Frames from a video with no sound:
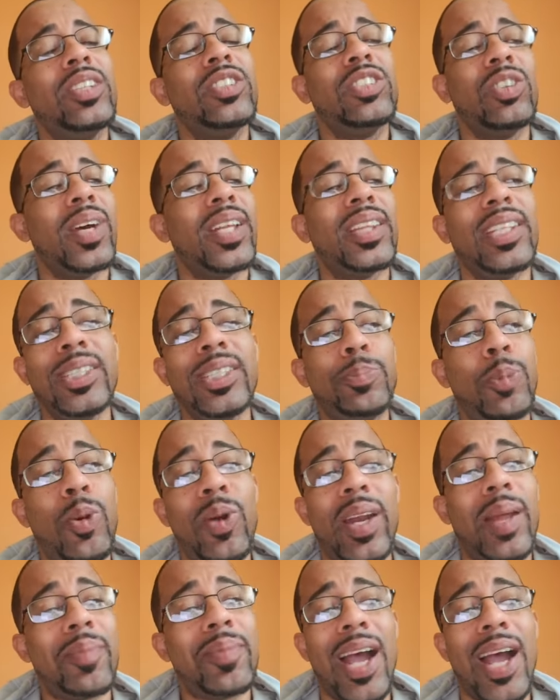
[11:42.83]
So at this
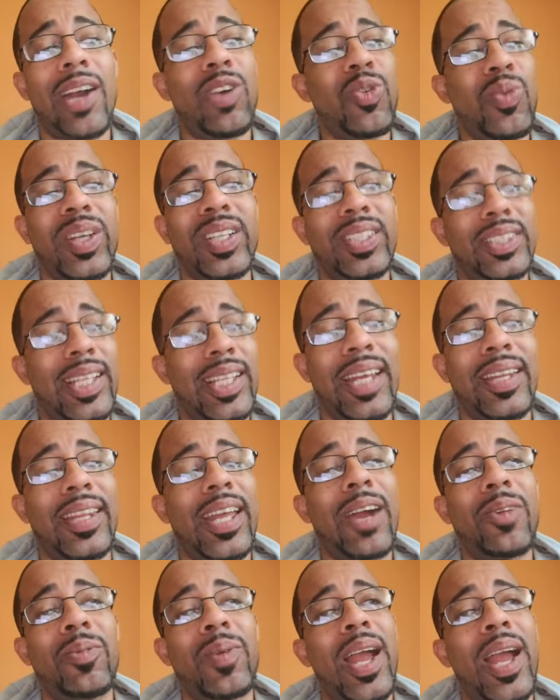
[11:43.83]
point, I'm not going to say
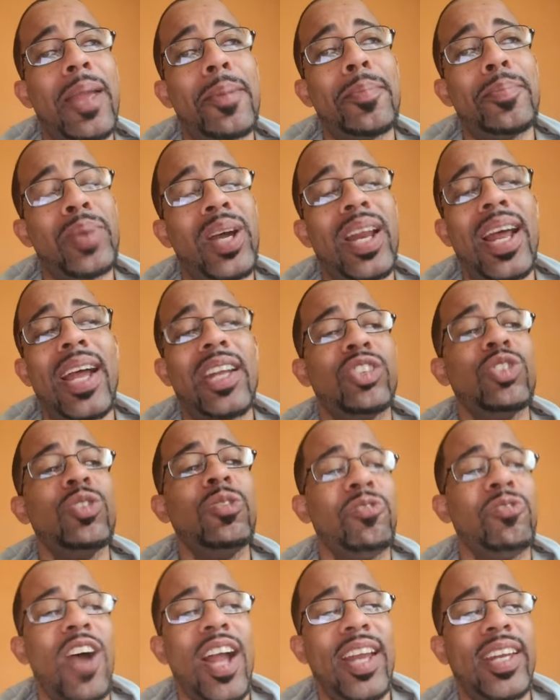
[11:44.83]
that, right? But I
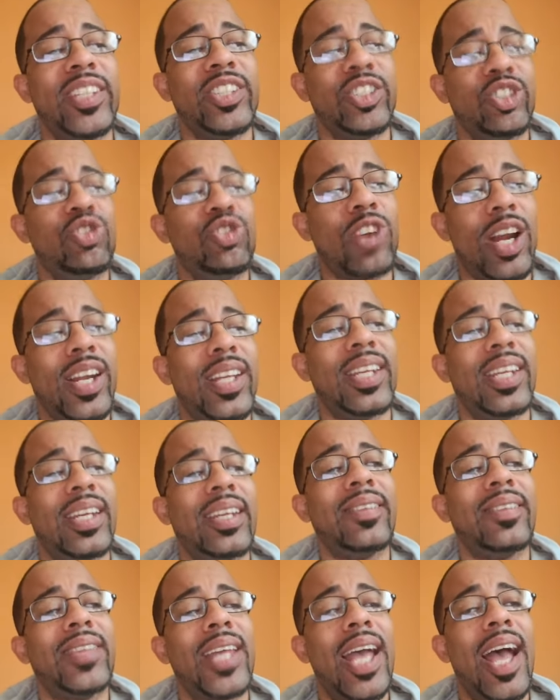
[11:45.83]
do find it
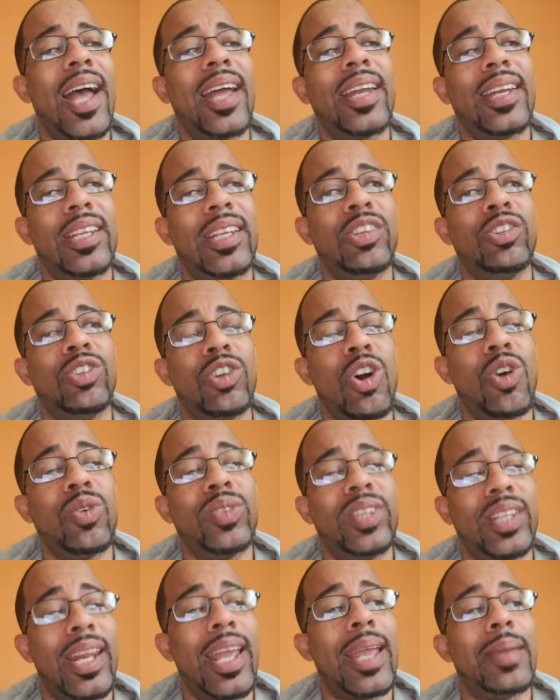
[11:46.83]
striking that, you
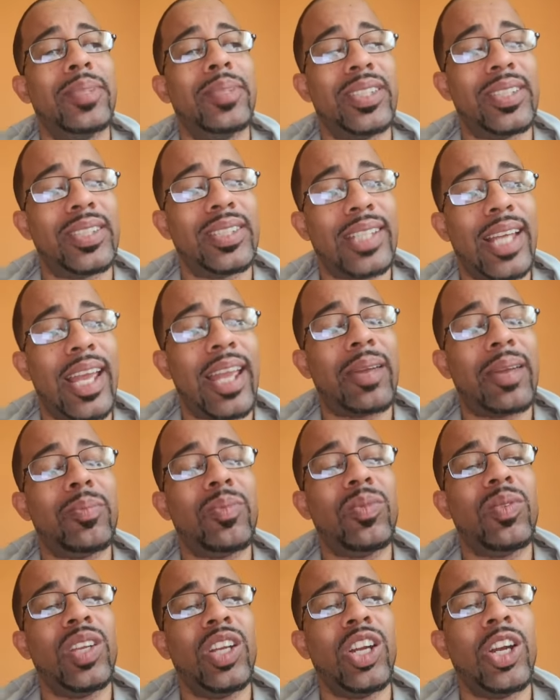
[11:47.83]
know, the name is the
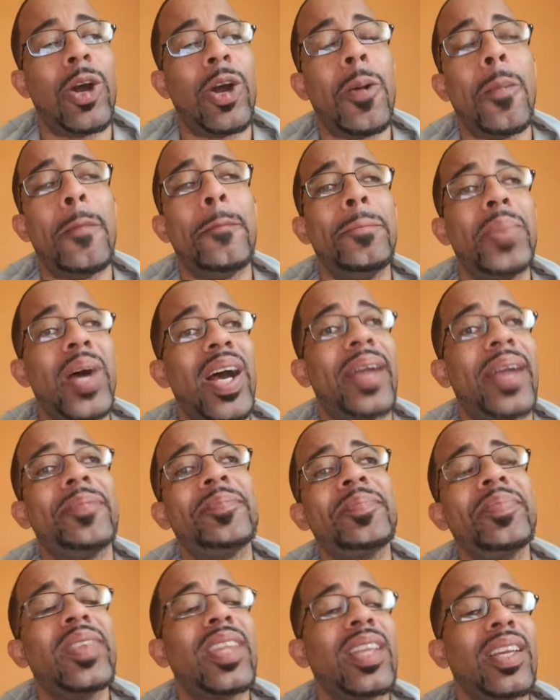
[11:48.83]
same, you know? But
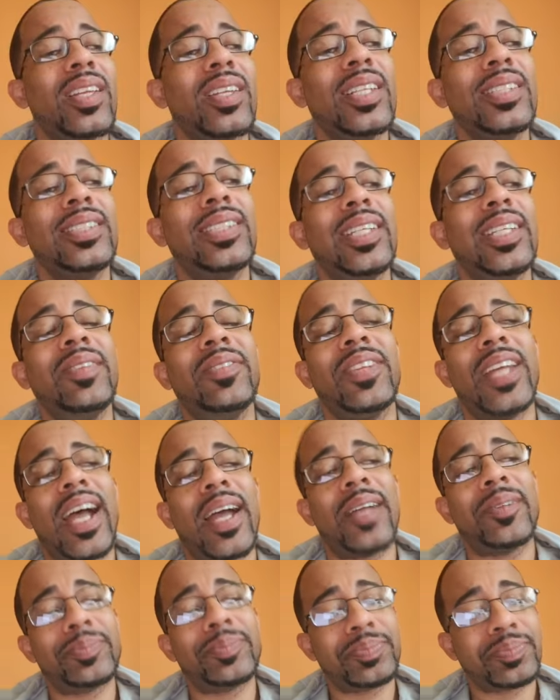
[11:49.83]
let's leave
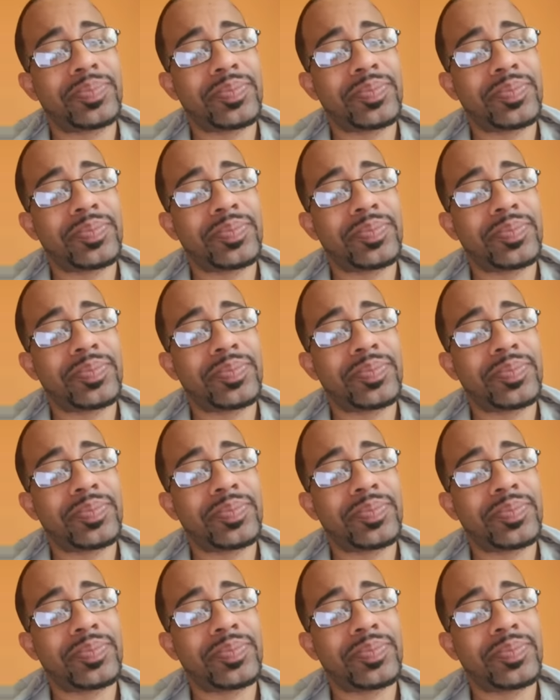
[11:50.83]
that.